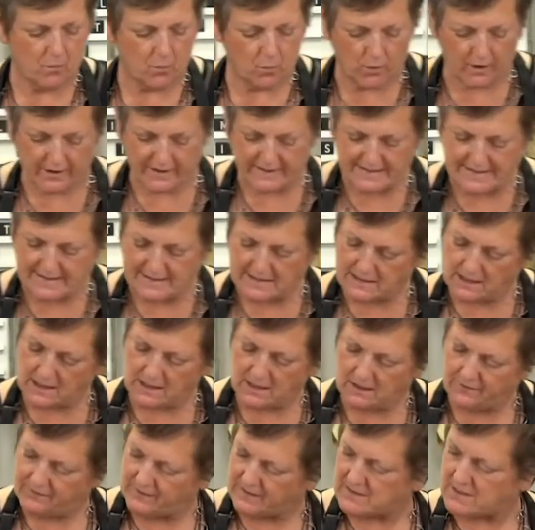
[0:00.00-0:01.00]
We're gonna see
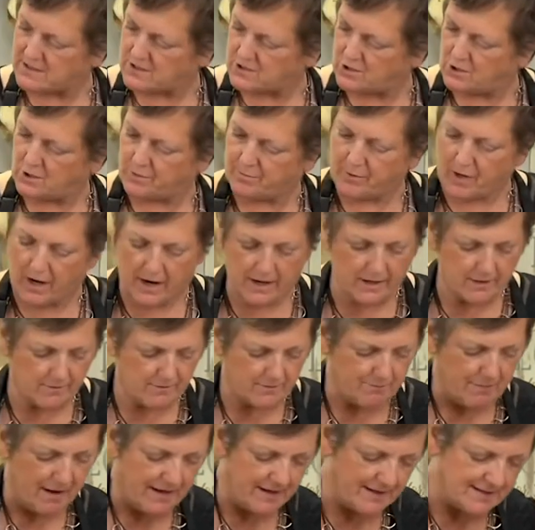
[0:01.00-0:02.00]
if it's too
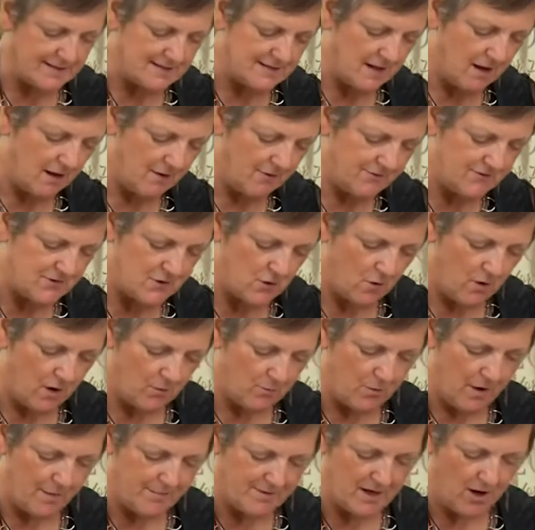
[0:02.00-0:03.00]
bright by itself, so I'll
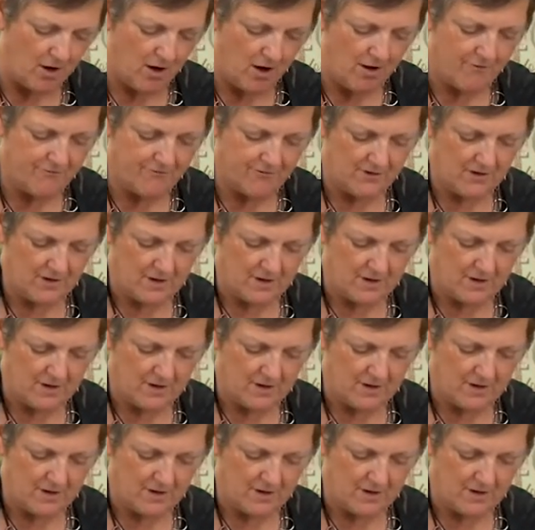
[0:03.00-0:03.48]
rub it off.